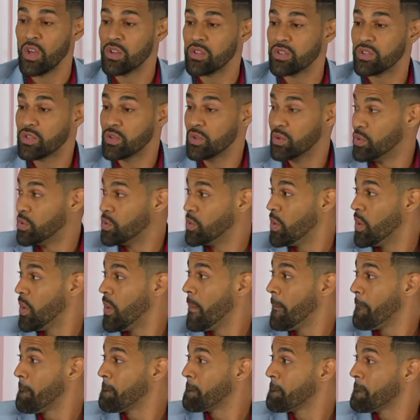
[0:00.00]
So
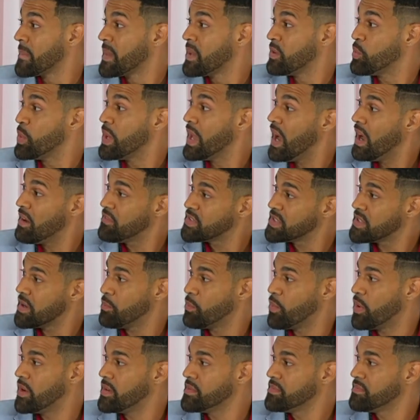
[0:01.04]
we have
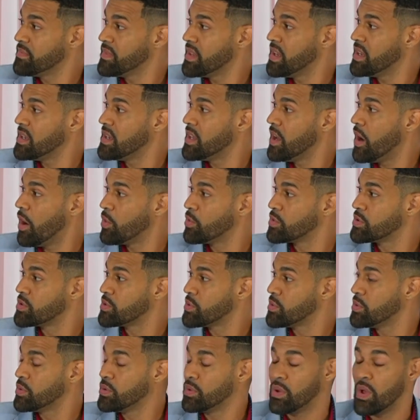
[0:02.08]
someone in the
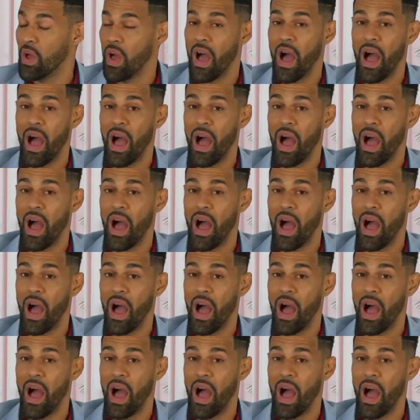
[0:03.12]
household,